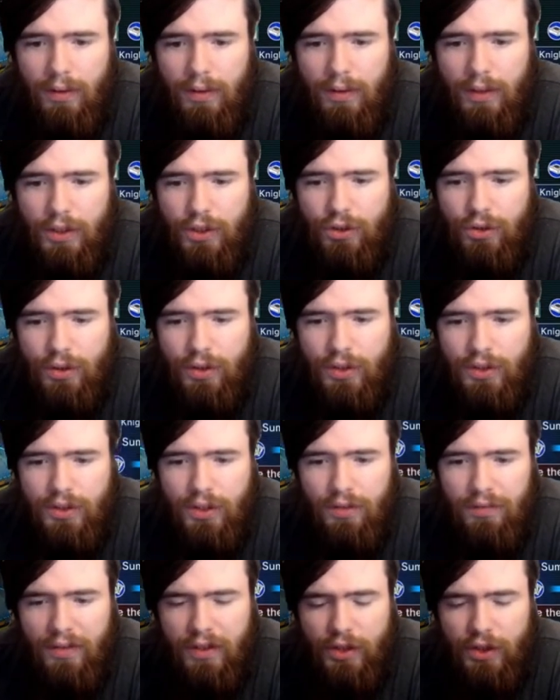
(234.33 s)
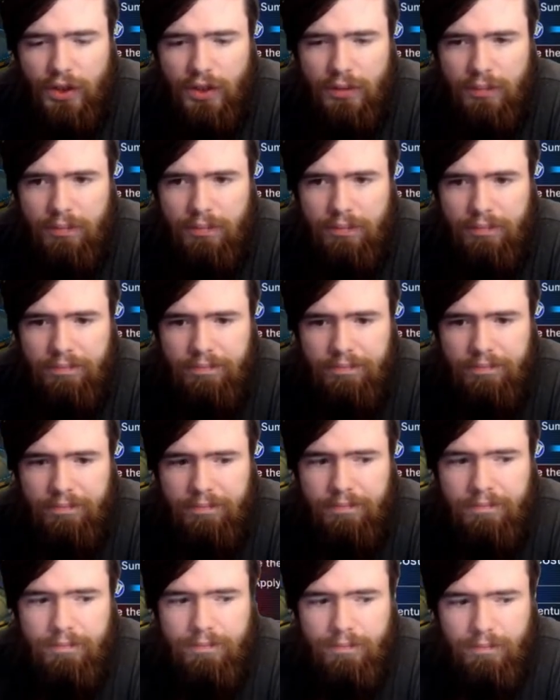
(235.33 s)
That triggers Adventure.
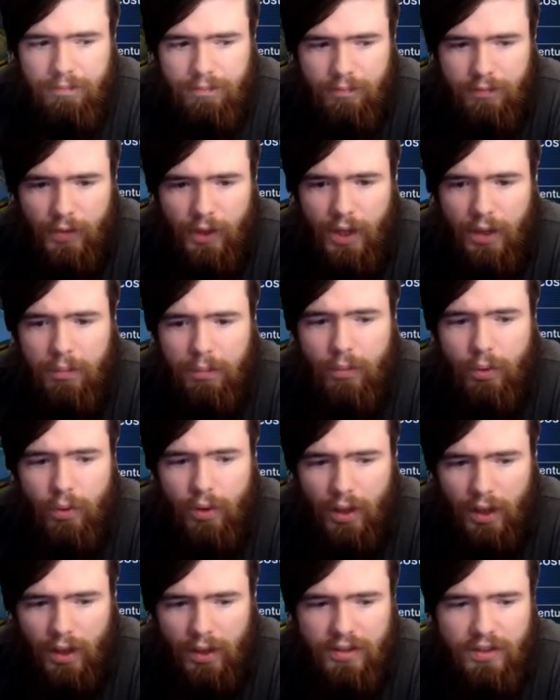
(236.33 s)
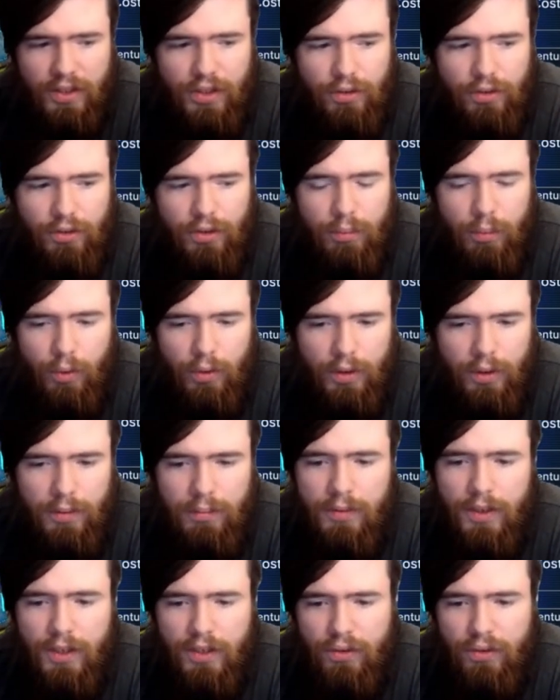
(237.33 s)
Yep, okay, 600 more.
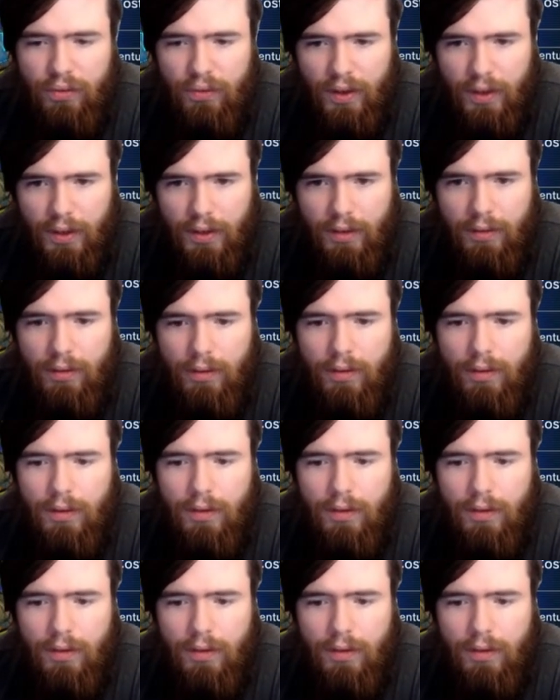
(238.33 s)
That's fine.